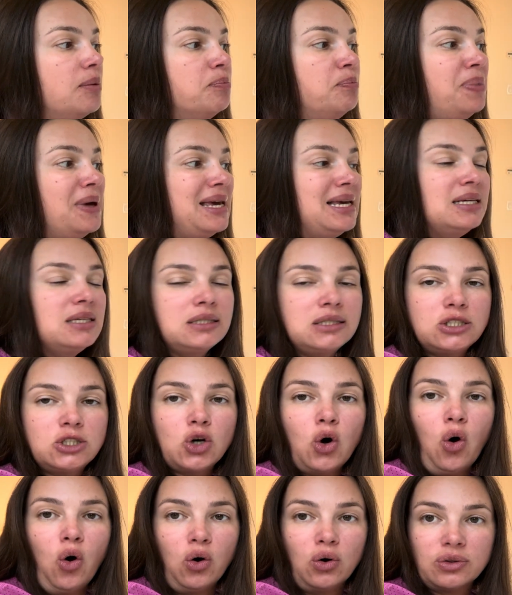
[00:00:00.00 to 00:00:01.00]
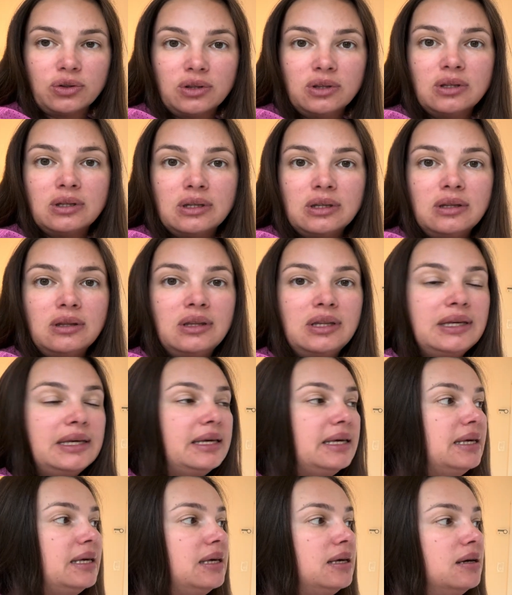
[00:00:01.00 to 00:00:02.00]
Based on
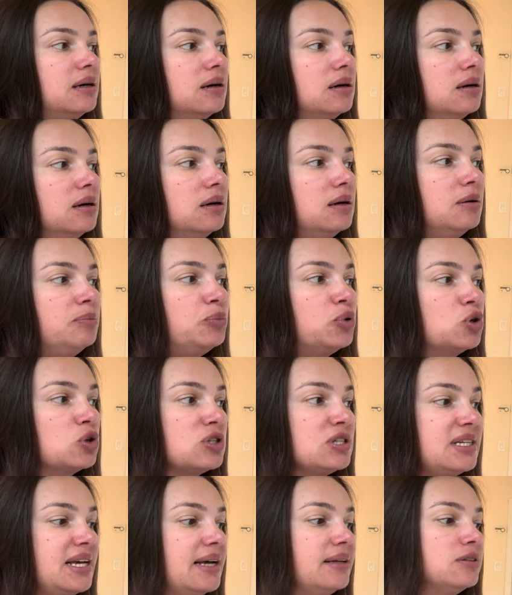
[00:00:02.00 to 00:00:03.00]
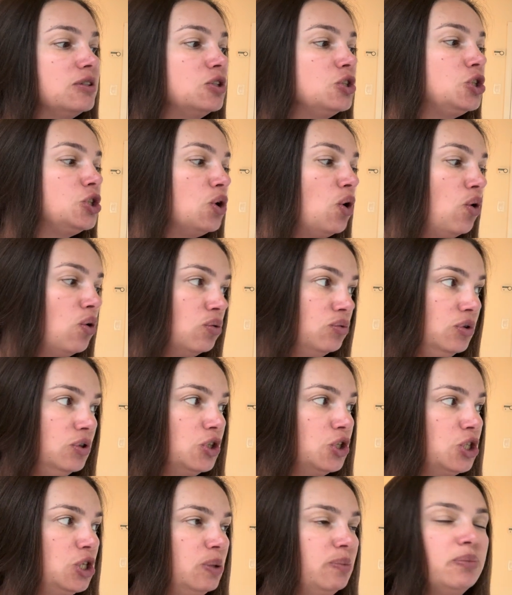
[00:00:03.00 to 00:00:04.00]
the percentage
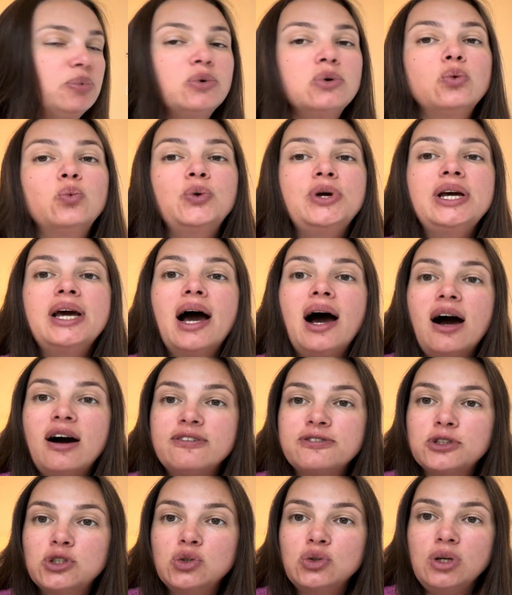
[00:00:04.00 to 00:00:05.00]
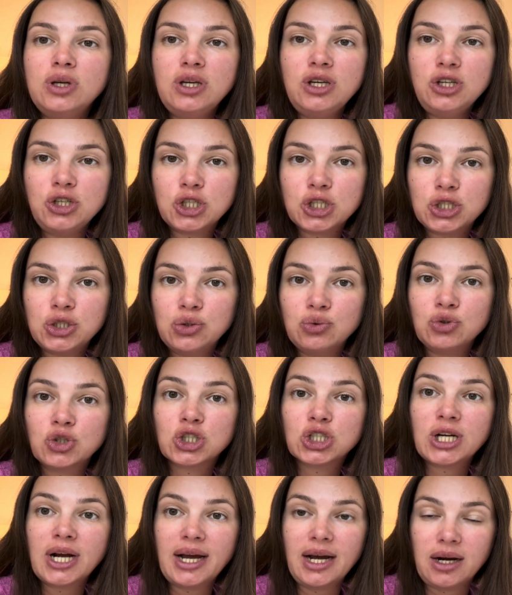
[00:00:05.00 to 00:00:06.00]
ownership, we have to issue
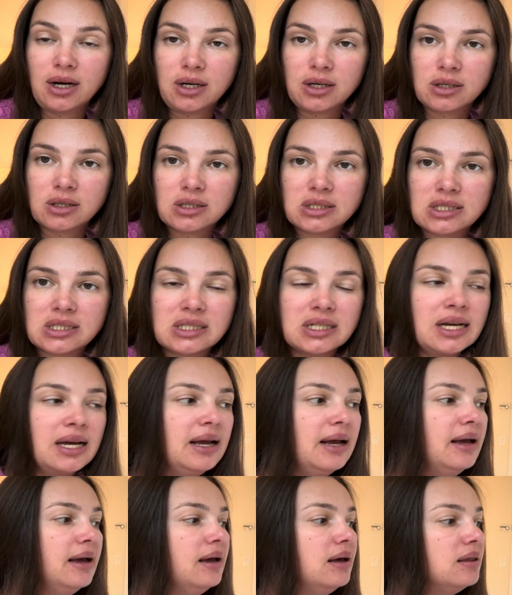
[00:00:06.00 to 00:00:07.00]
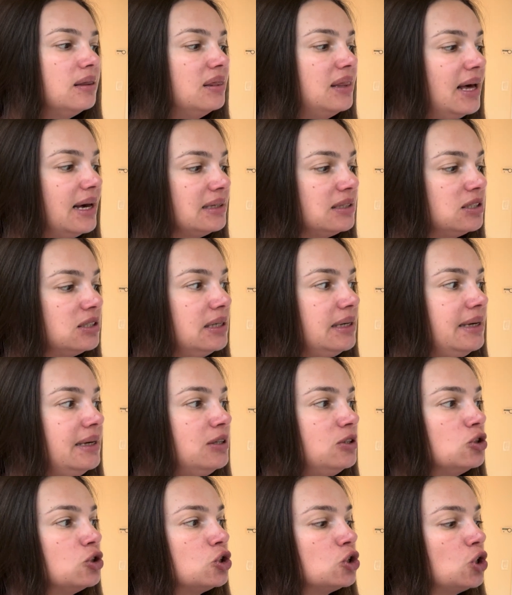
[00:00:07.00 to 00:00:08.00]
shares that
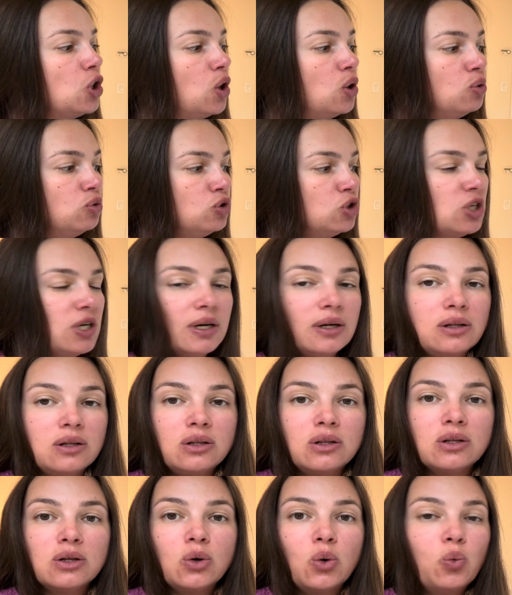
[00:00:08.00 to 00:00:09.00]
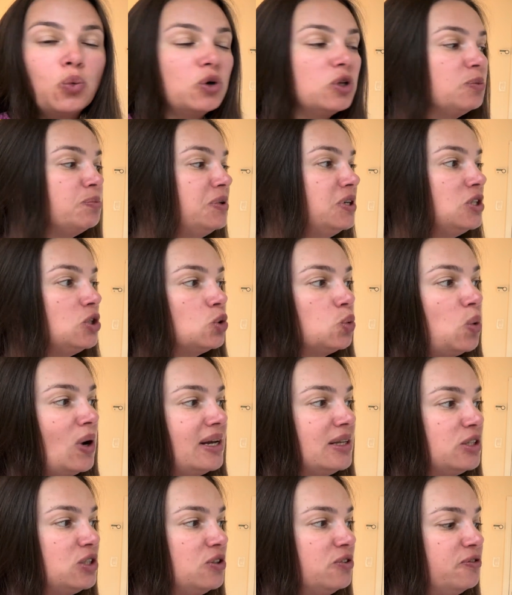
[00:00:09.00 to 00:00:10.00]
in total will be
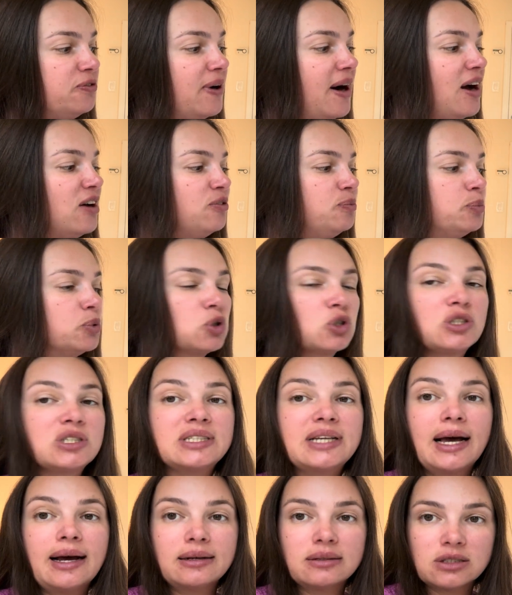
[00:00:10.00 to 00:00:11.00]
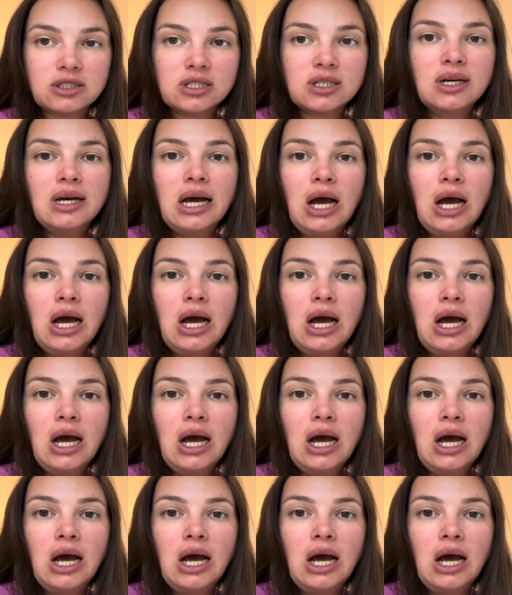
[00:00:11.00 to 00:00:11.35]
25%